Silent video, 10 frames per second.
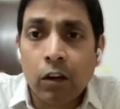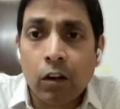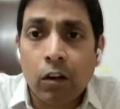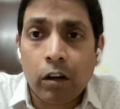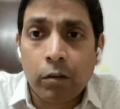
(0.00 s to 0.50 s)

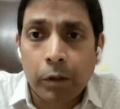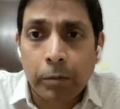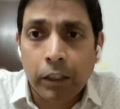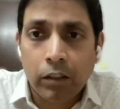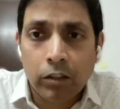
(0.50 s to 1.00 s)
or
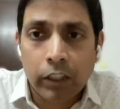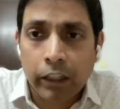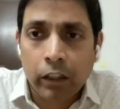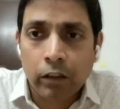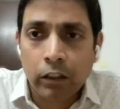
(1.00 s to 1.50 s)
maybe
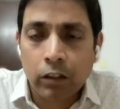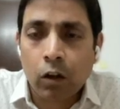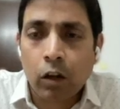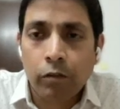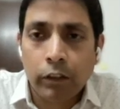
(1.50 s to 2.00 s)
sharing this
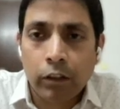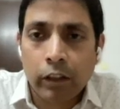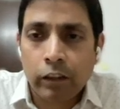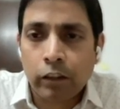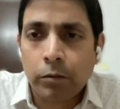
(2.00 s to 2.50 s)
call with your
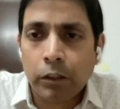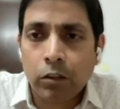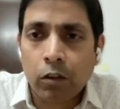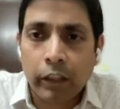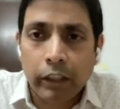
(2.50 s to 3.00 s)
customers
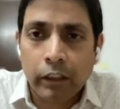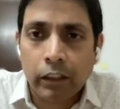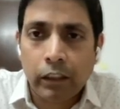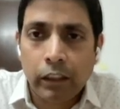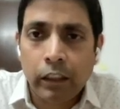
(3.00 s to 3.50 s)
or
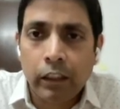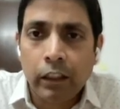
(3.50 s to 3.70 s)
internally,